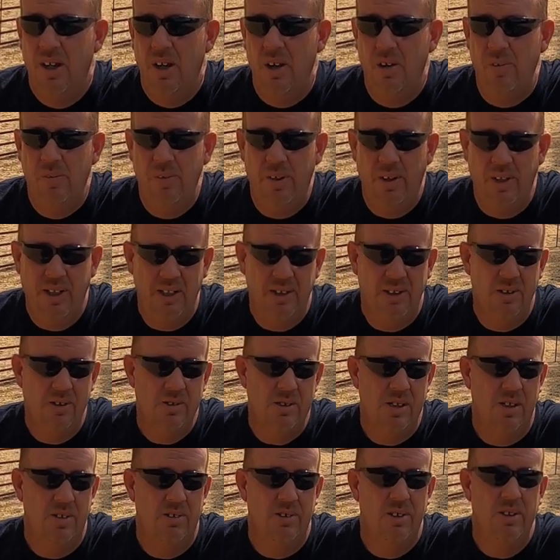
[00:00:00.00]
Hopefully I get
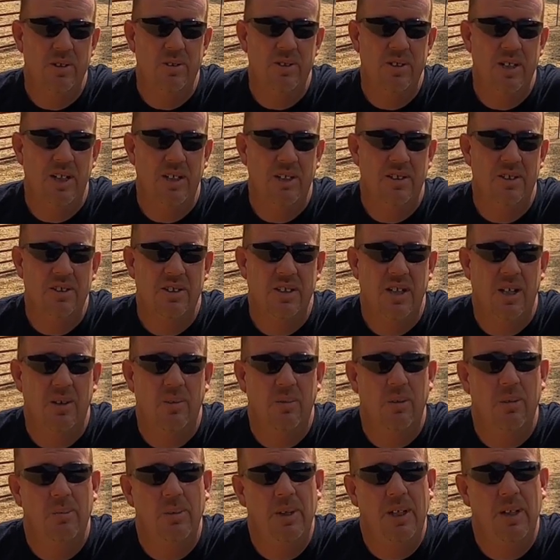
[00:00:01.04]
those other two sections
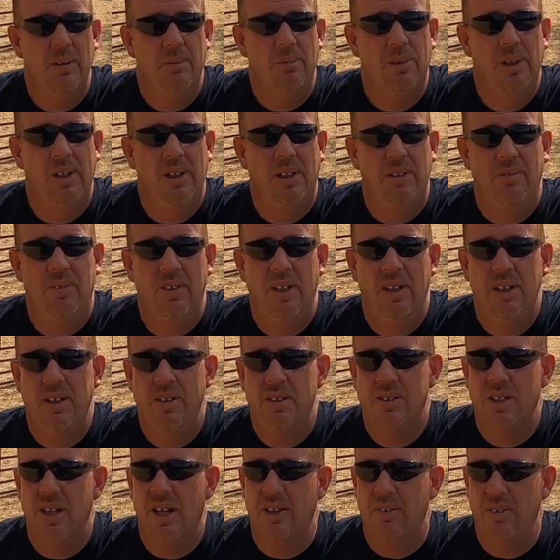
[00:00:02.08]
up. We'll be completely
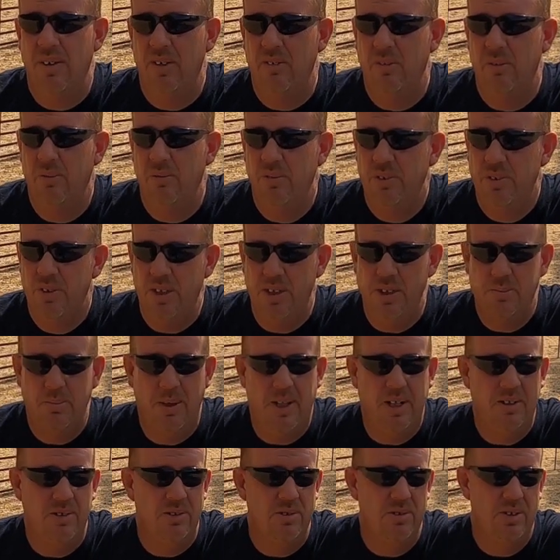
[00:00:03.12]
finished, have our
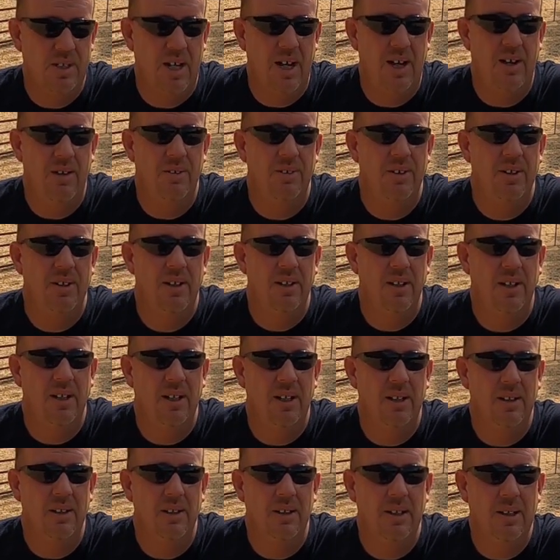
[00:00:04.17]
trespassers out,
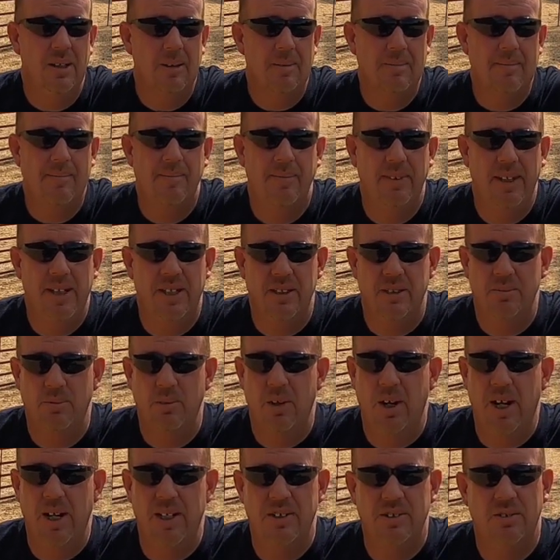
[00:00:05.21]
and let some
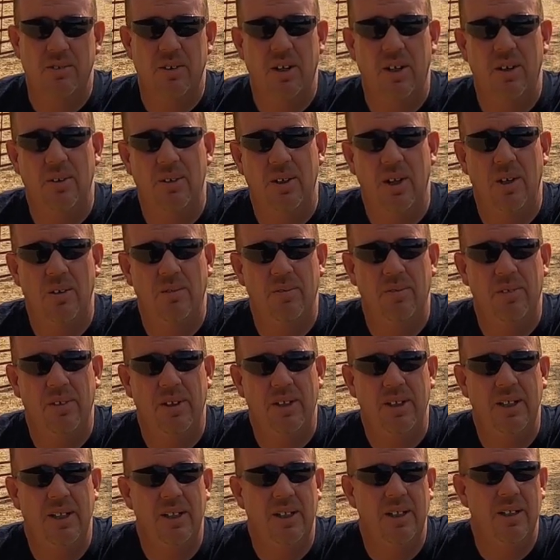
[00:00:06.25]
grass grow, and
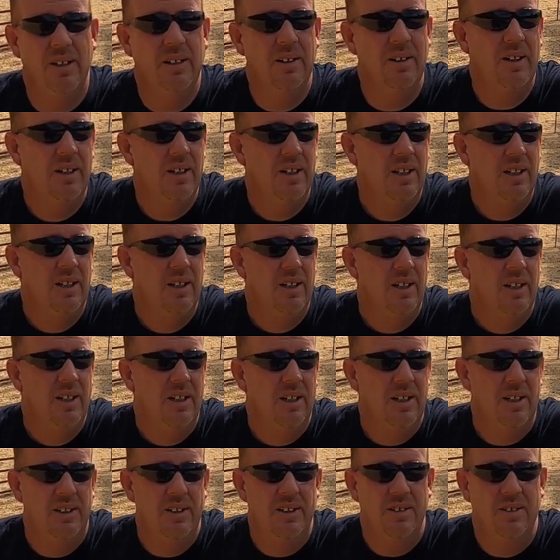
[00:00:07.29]
hopefully
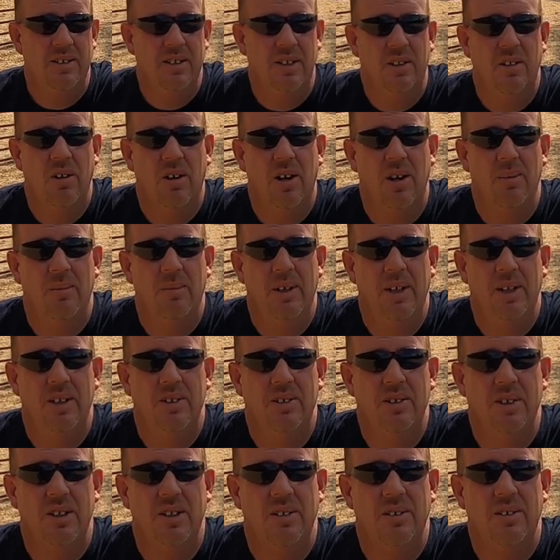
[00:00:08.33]
get this in crop
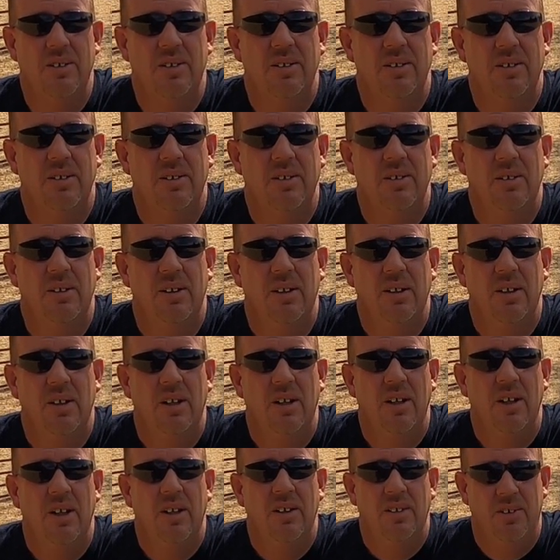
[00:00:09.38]
next year.
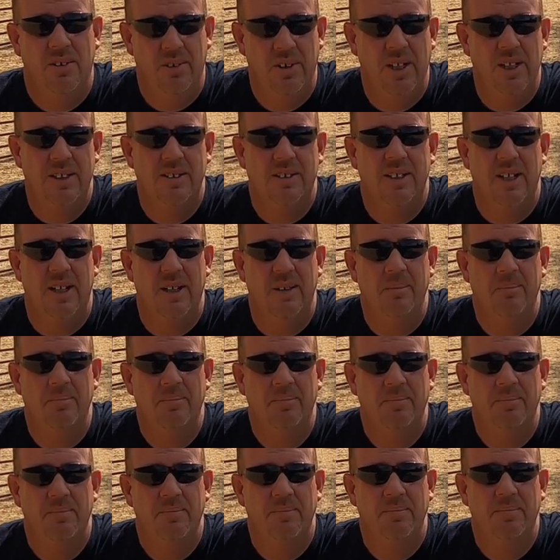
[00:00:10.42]
Till next time,
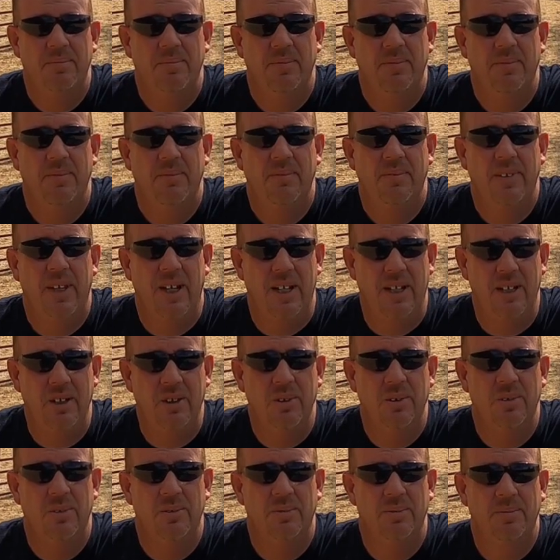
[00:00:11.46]
thank
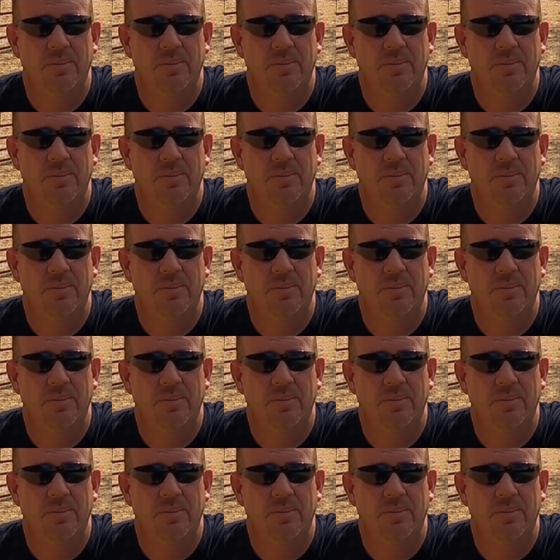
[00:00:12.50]
you.